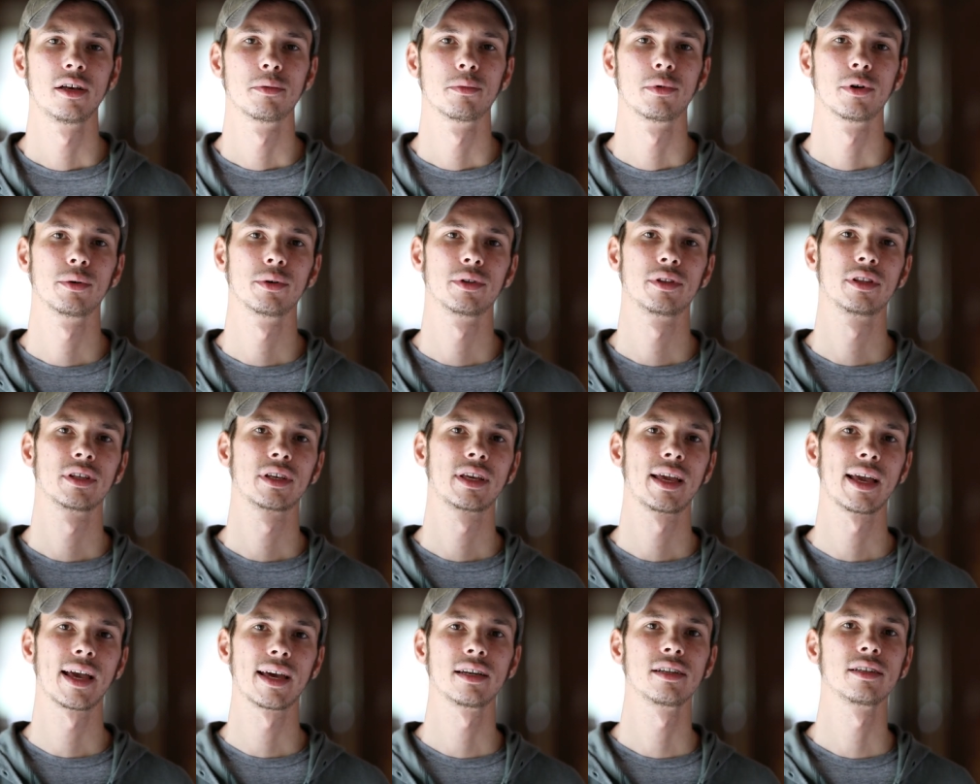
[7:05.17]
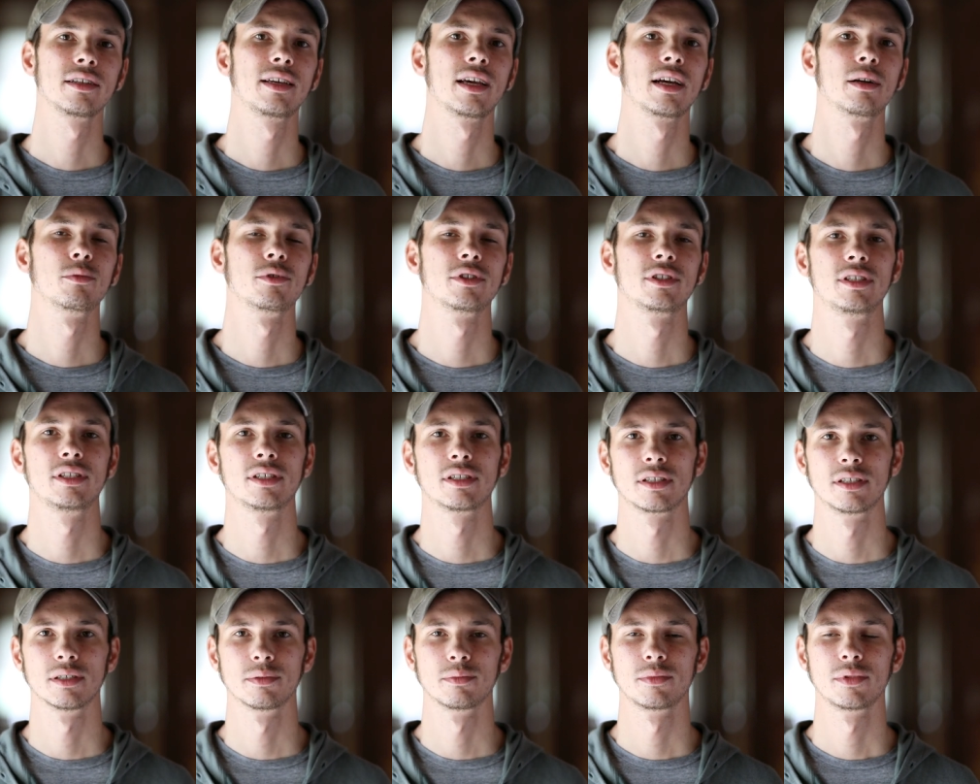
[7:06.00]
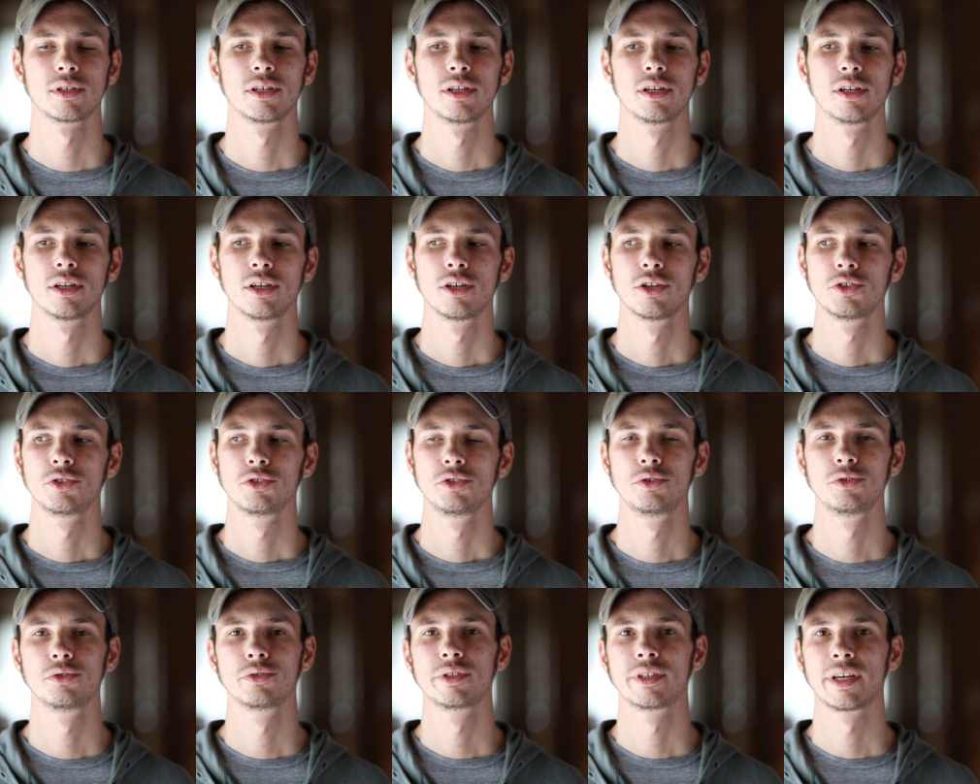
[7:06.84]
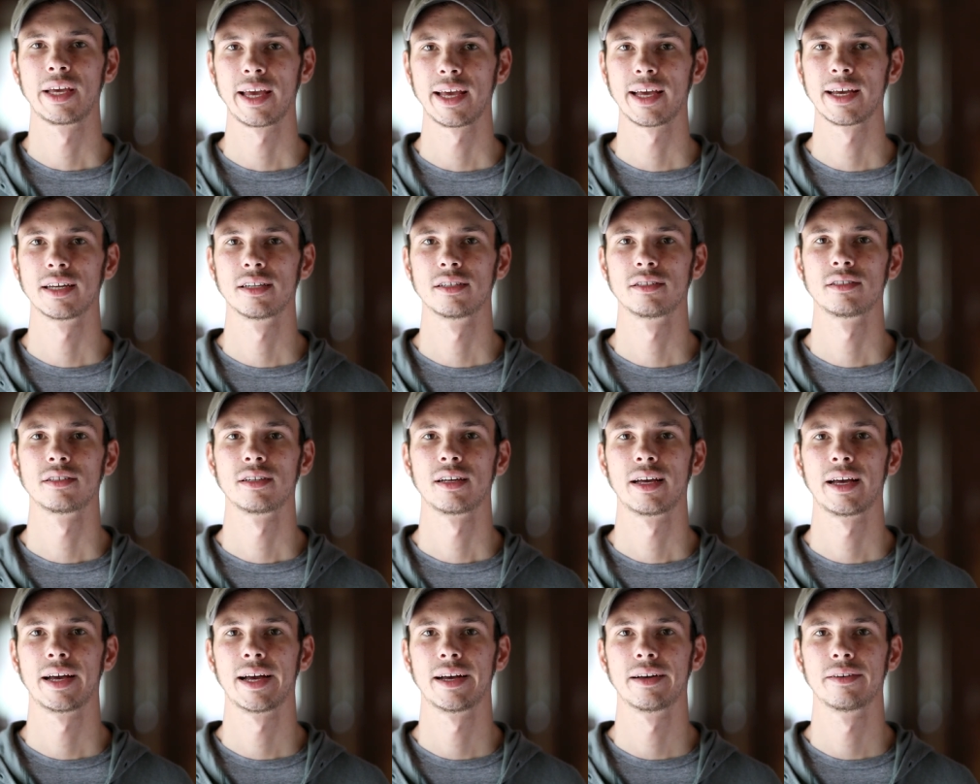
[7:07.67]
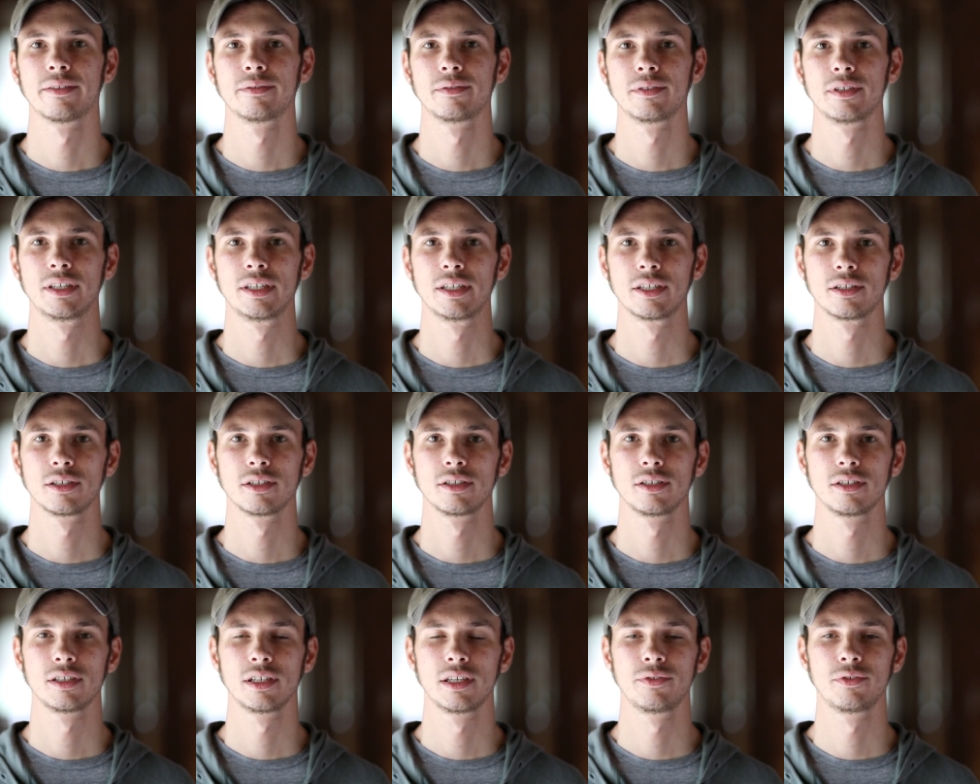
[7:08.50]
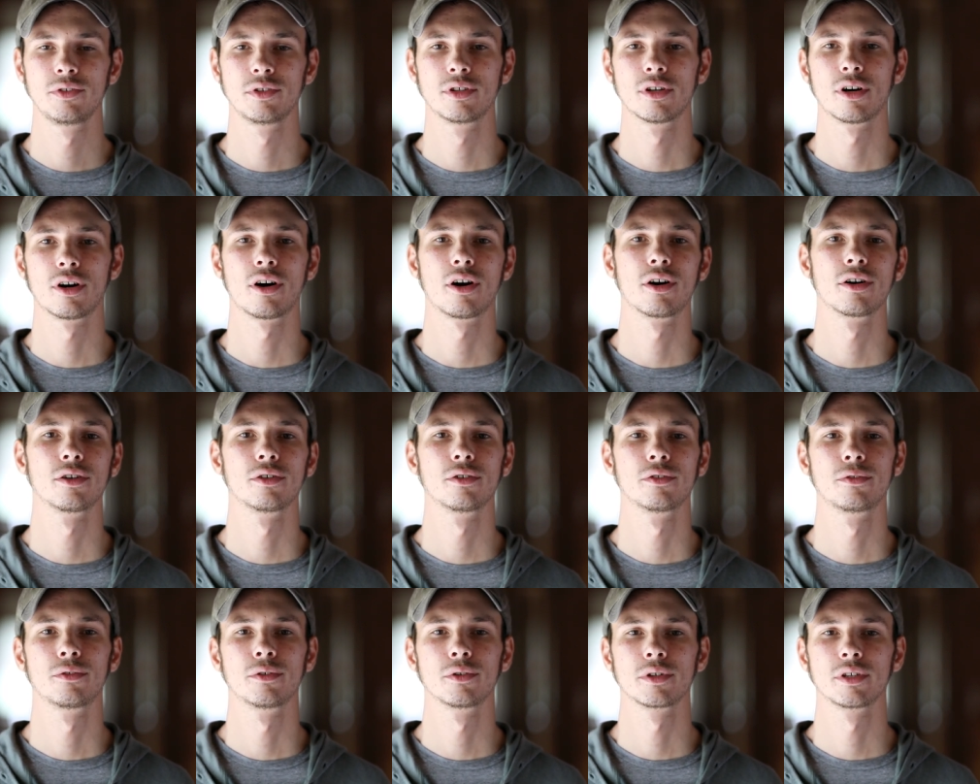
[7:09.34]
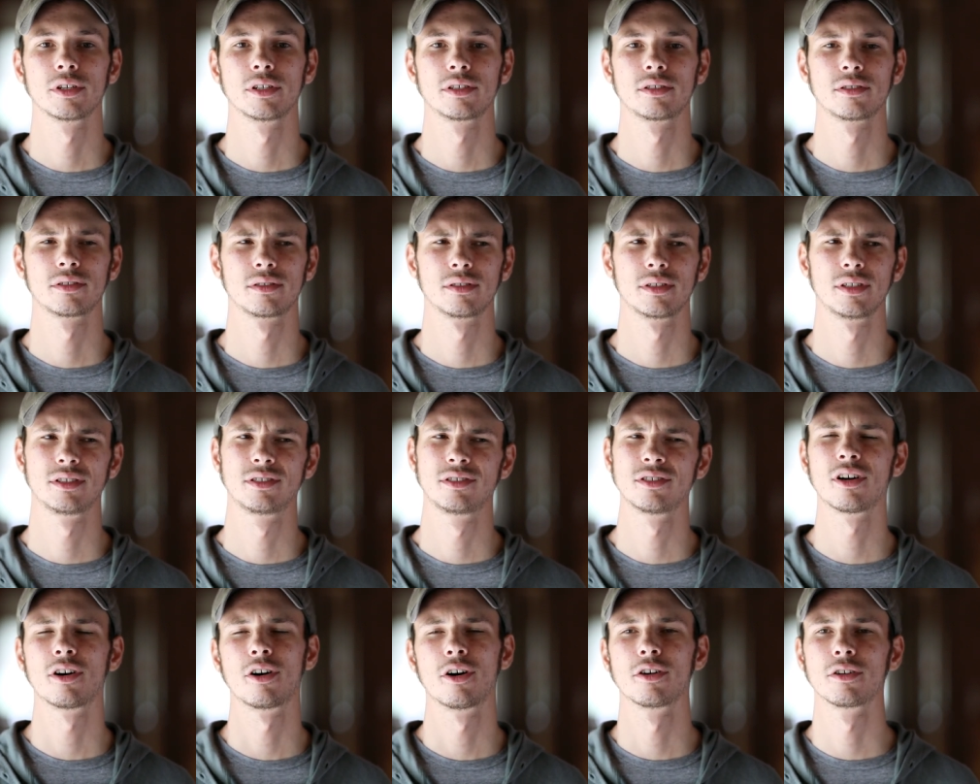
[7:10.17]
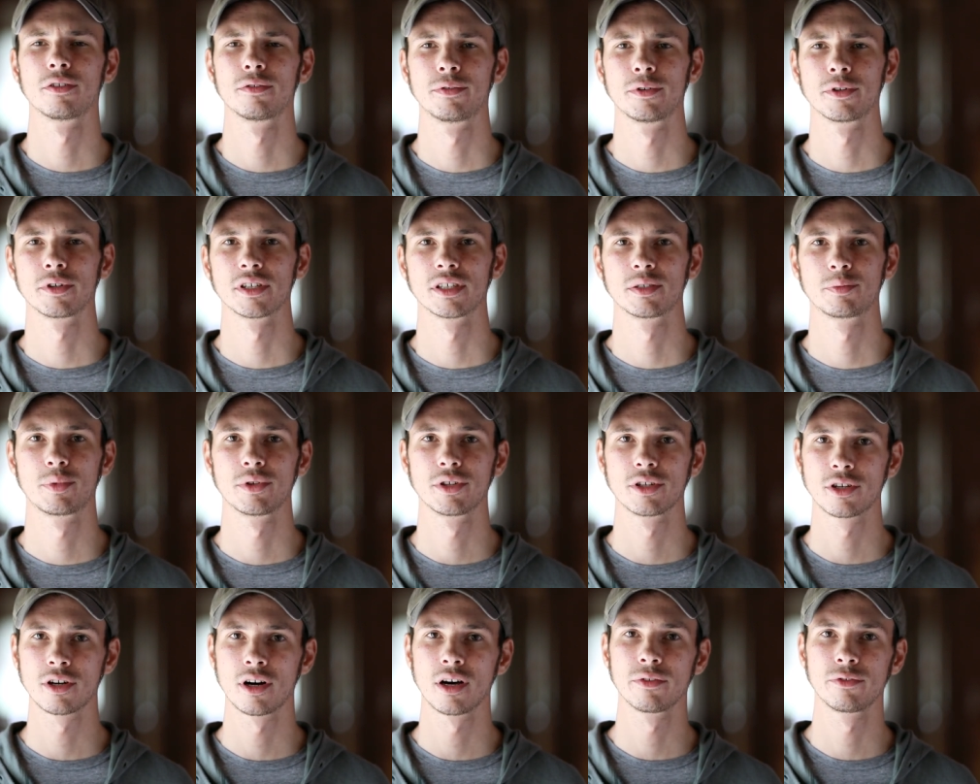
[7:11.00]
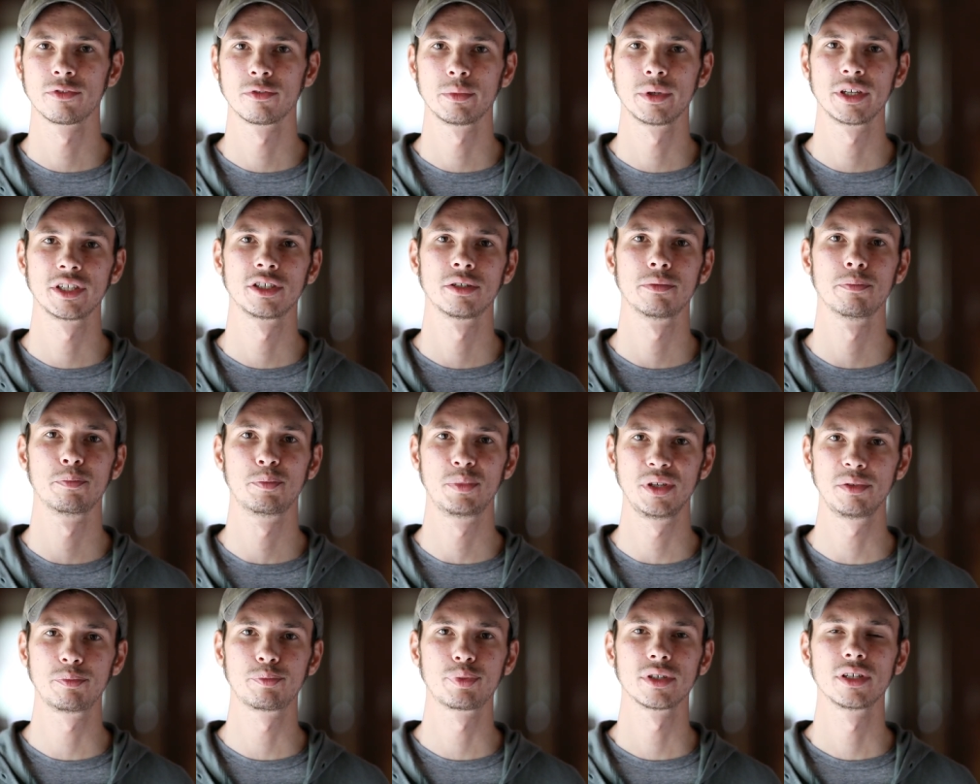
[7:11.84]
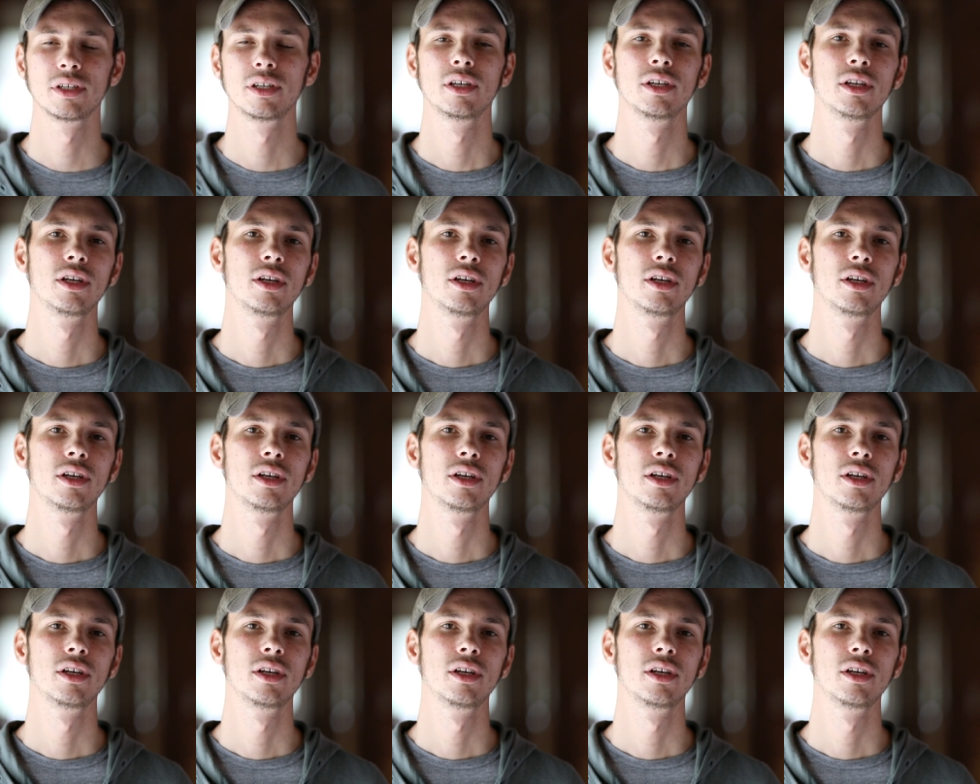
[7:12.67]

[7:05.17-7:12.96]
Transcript: But with the Canon camera system, you can have it give you the autofocus, it's not autofocus, but the confirmation beep